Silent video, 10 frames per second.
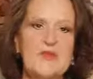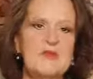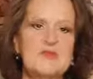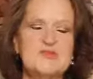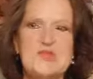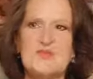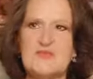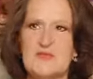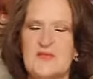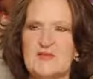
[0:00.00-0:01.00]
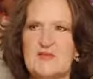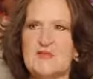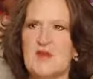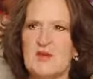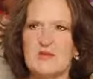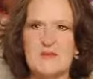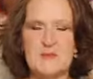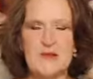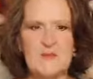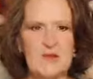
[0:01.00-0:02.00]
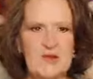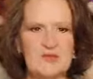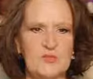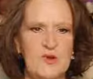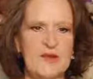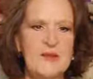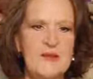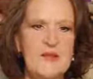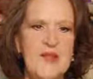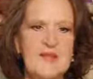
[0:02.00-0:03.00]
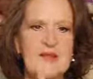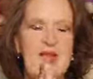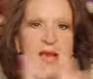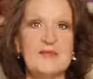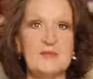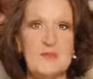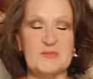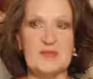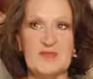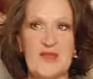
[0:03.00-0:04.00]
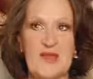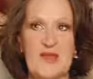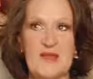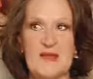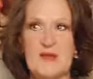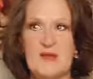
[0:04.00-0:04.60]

So I shared the phrases and talked a little bit about each one and then asked people to say, hey,